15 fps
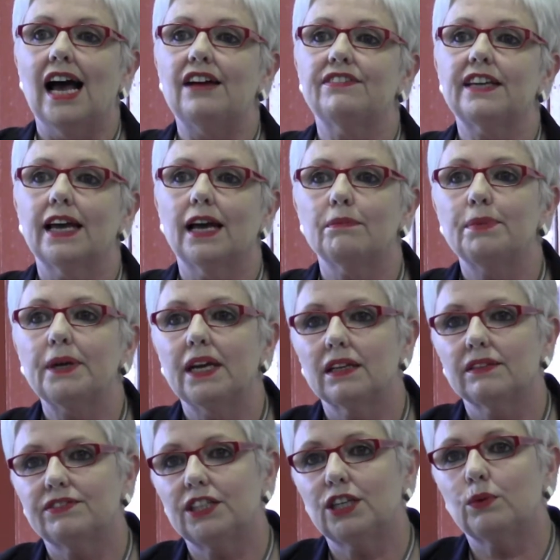I've
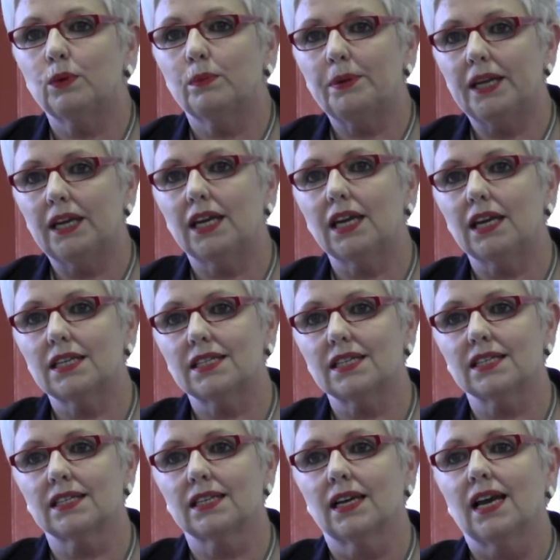campaigned for equal pay
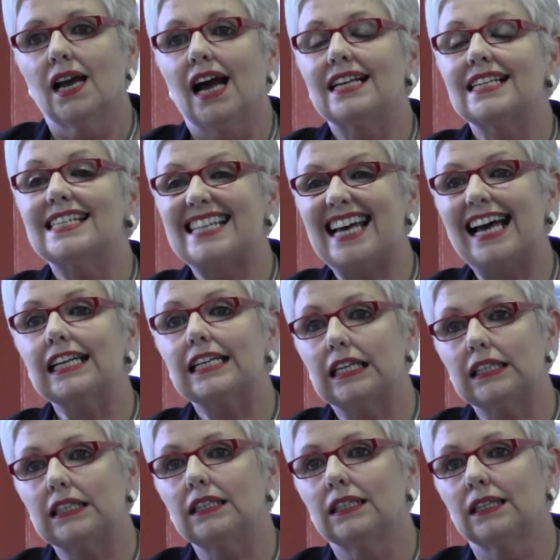cases, and
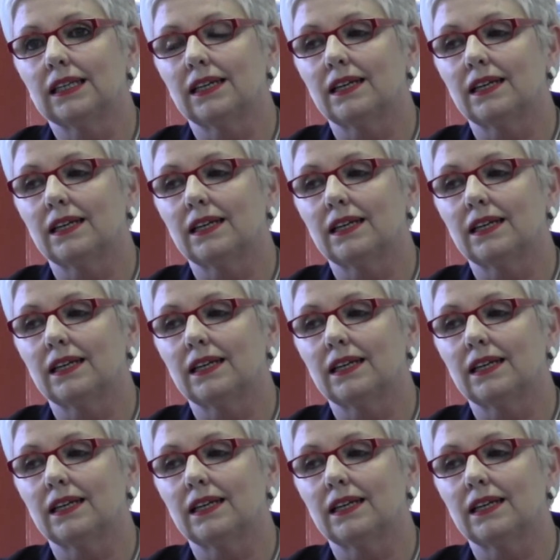sadly,